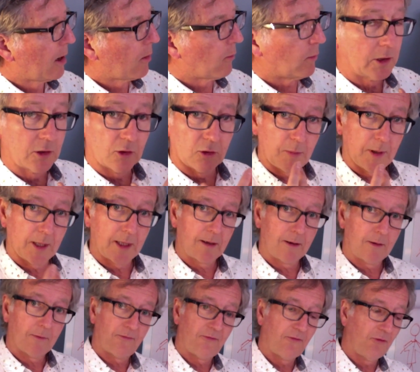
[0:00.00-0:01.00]
which would be
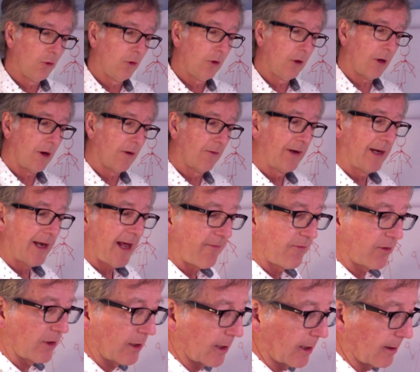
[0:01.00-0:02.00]
full of
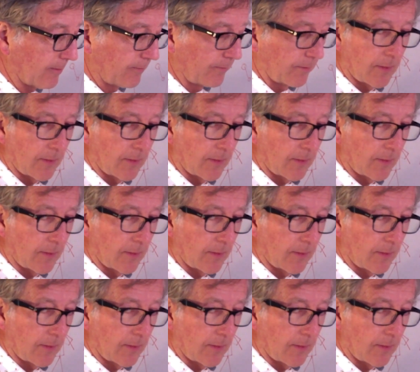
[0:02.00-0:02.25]
lavender,